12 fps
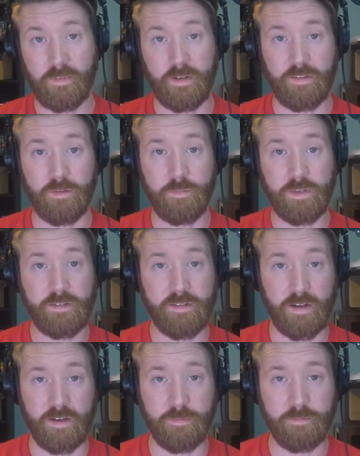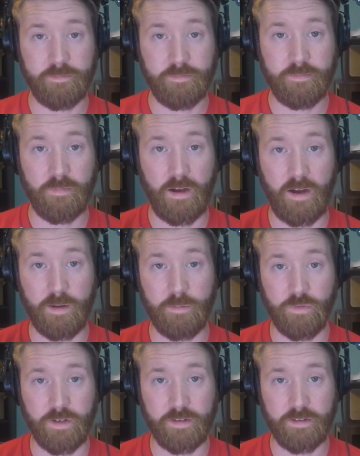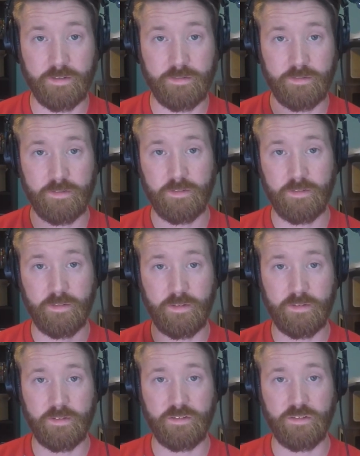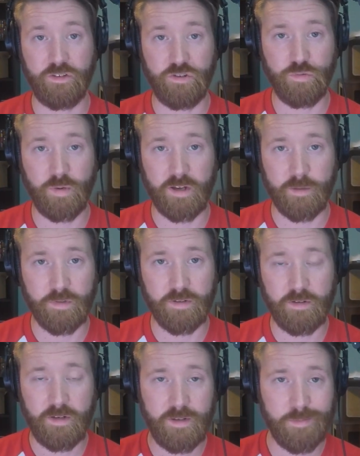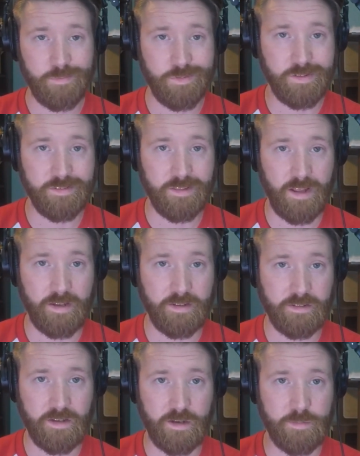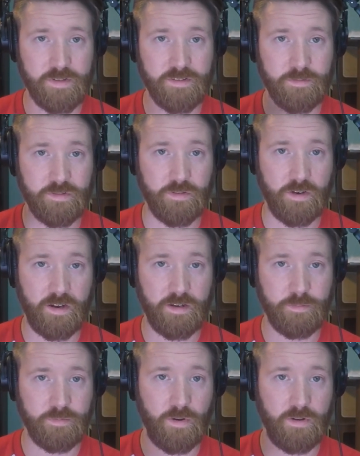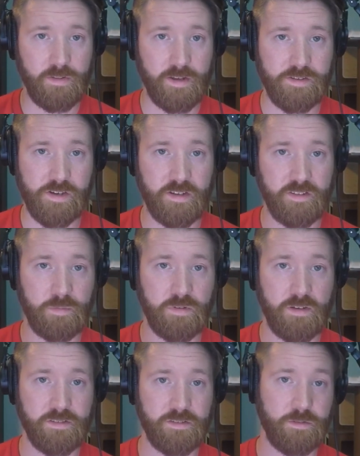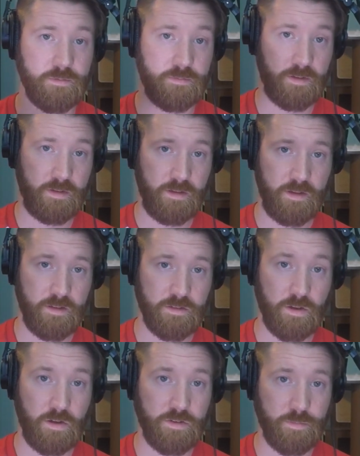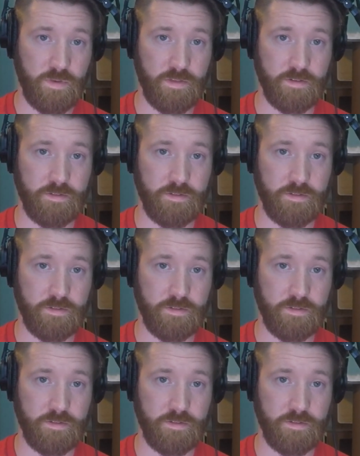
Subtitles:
In the meantime, I'm Rick. This is NoobHammer. Please like, comment, subscribe, all that jazz, but also call your mother.